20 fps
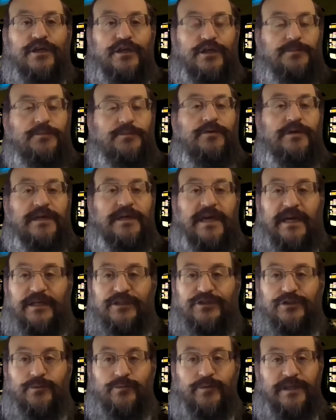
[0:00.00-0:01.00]

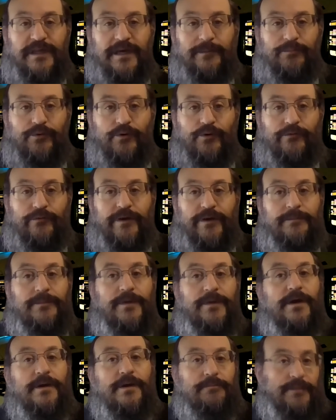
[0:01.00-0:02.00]
communication with that program
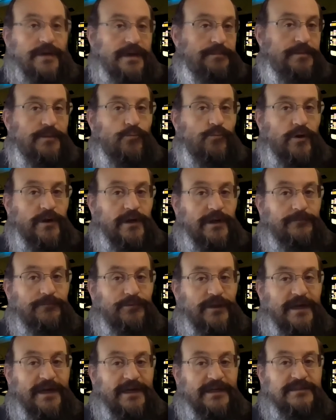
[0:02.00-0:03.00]
may be more
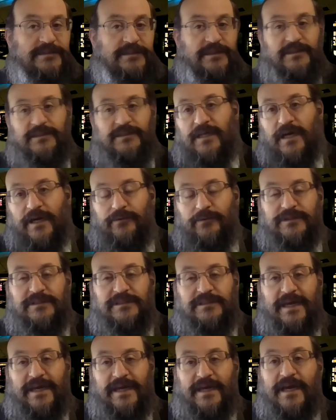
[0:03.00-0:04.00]
complex. And as Hai was
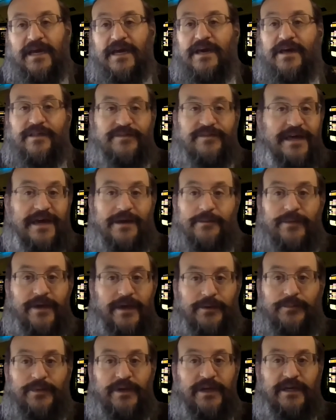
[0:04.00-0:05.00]
saying, that
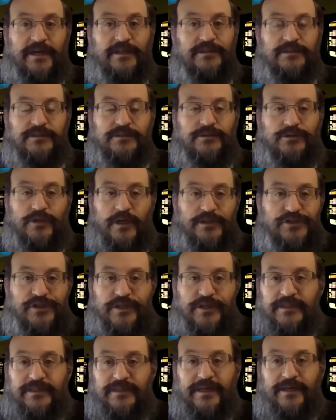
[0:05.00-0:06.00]
may mean
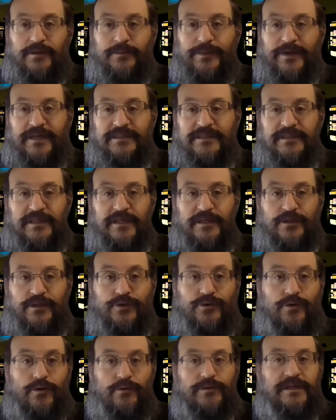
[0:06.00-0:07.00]
touching a database that
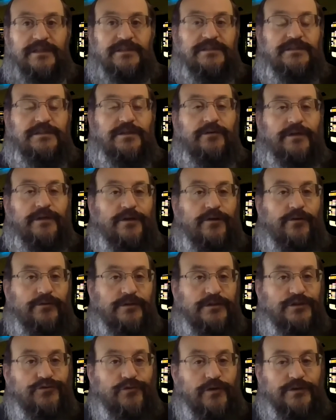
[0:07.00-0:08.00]
you don't necessarily know
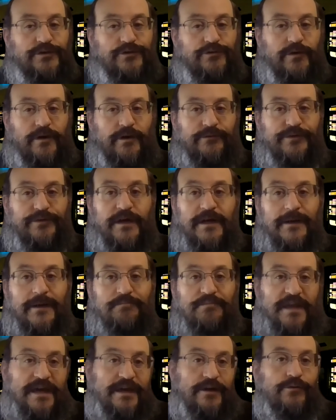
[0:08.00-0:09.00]
the structure of
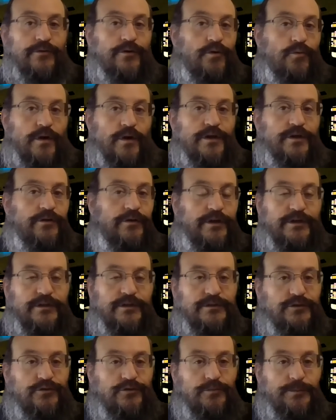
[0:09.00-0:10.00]
and don't know what you're going to
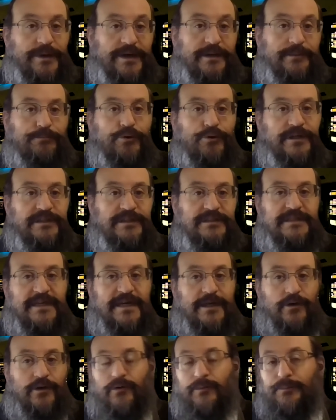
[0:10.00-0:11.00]
do by putting
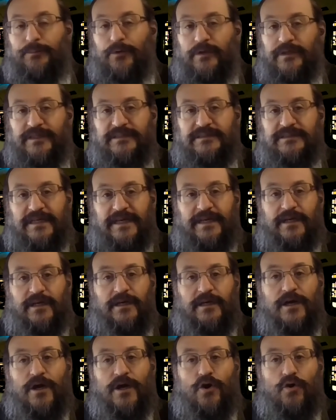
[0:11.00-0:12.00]
data or pulling
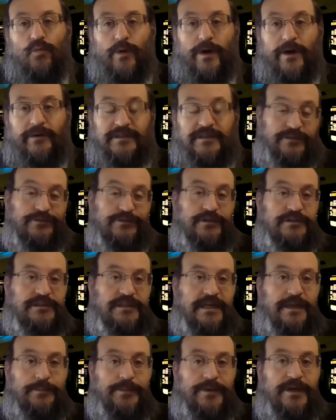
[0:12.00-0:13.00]
data. Whereas if there's
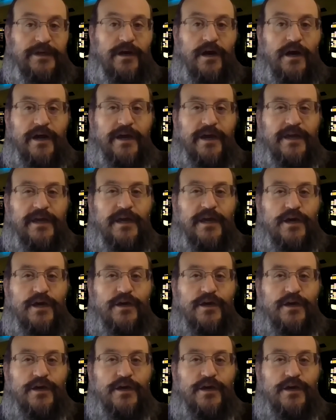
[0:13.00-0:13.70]
an API,